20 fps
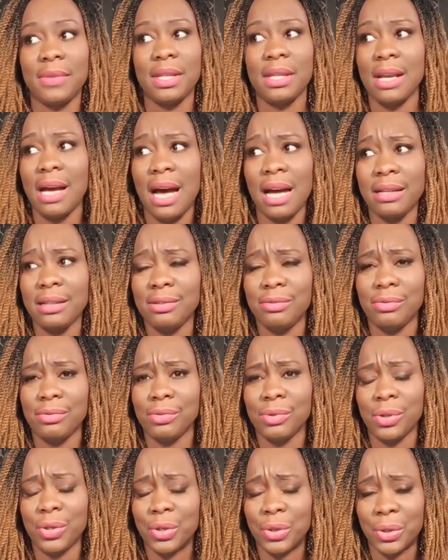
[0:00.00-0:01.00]
not
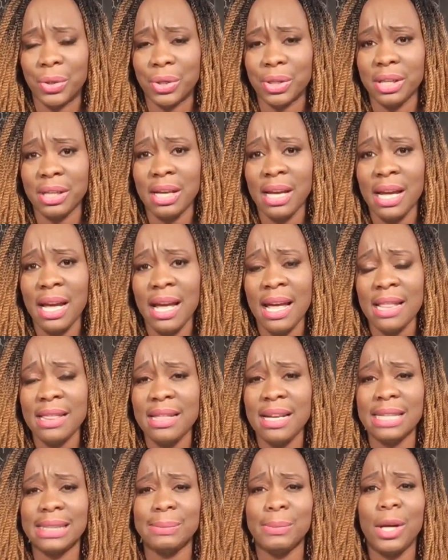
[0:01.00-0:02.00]
good.
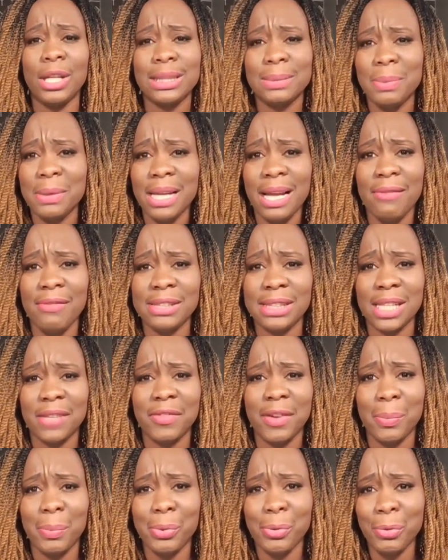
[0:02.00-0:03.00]
There's multiple levels
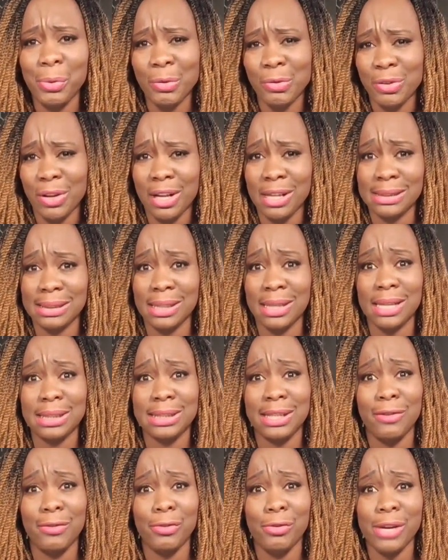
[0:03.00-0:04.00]
of approvals,
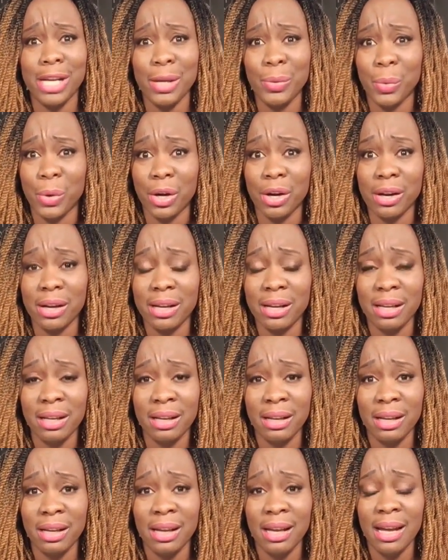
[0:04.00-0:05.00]
lots of rework.
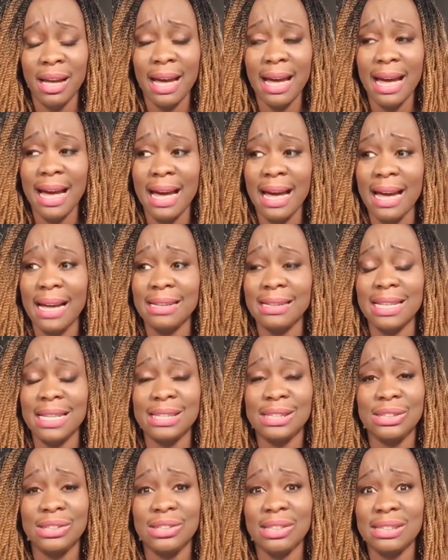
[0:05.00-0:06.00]
And
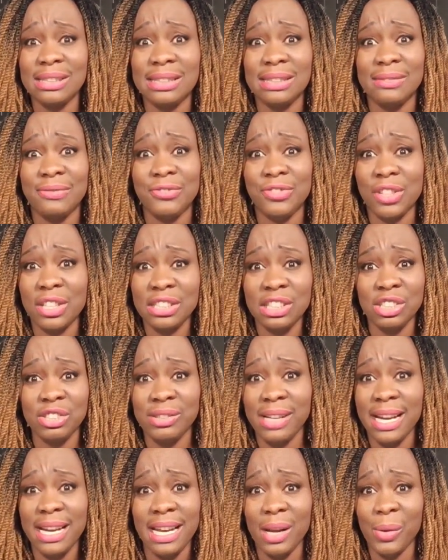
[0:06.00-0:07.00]
it's just
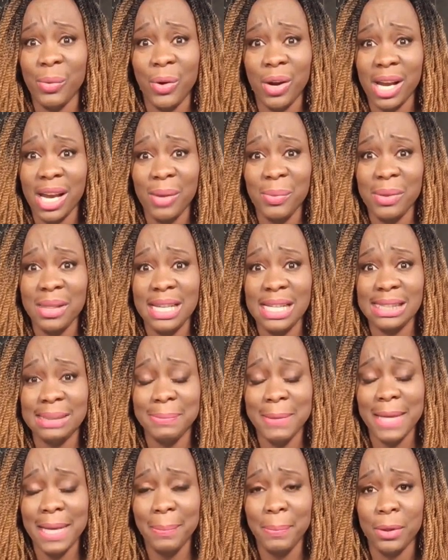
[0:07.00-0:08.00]
frustrating working with
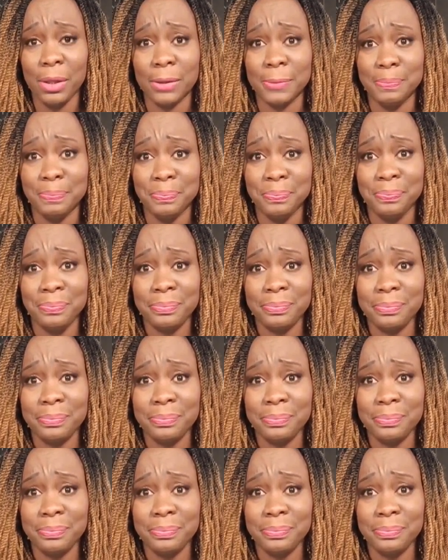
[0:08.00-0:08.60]
these people